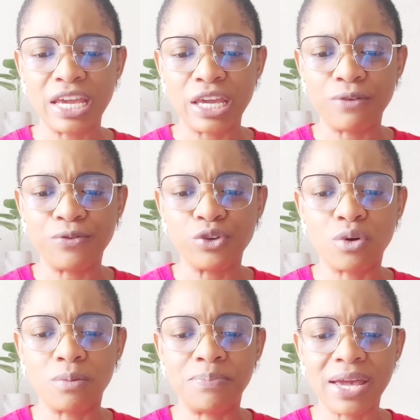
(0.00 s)
If you
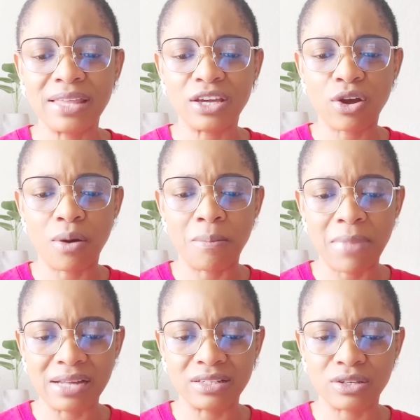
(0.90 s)
obey the
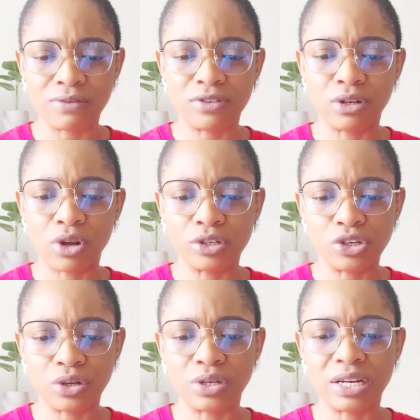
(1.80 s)
commands of the Lord
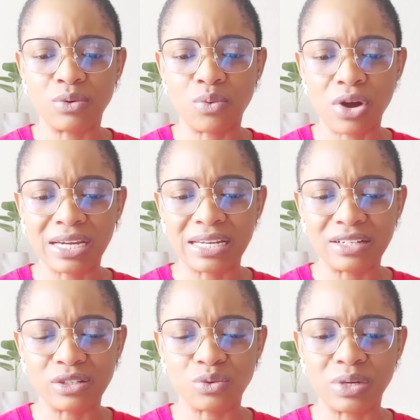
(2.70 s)
your God and walk in
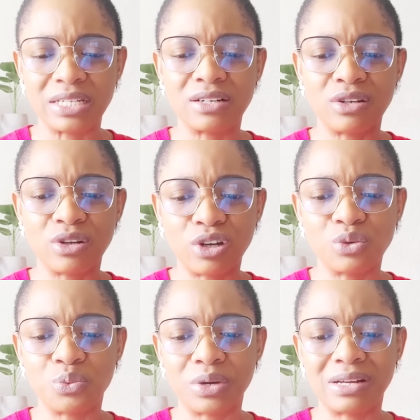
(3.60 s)
his way, the Lord
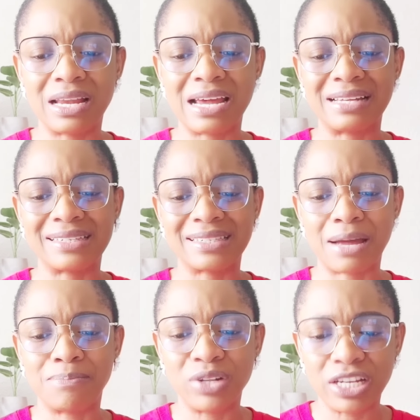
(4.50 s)
will
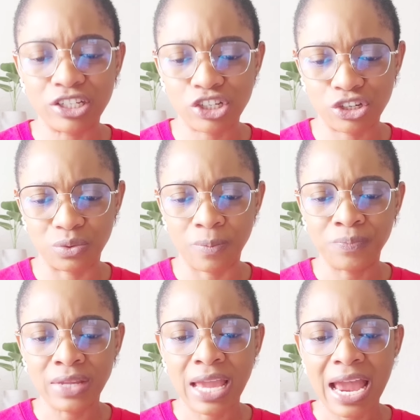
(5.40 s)
establish you
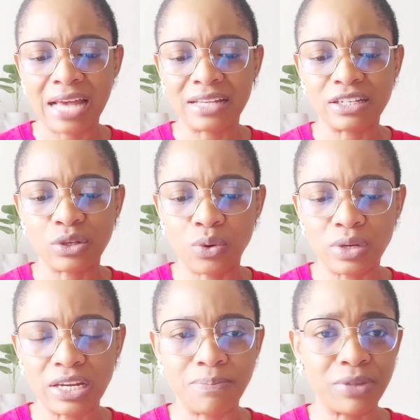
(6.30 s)
as his
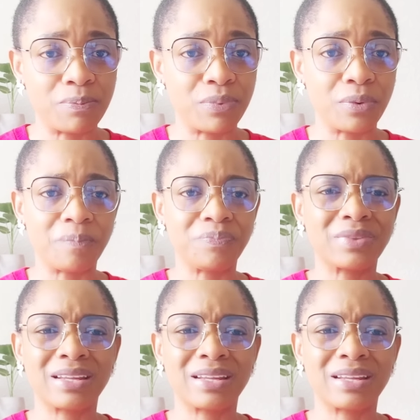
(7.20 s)
holy people.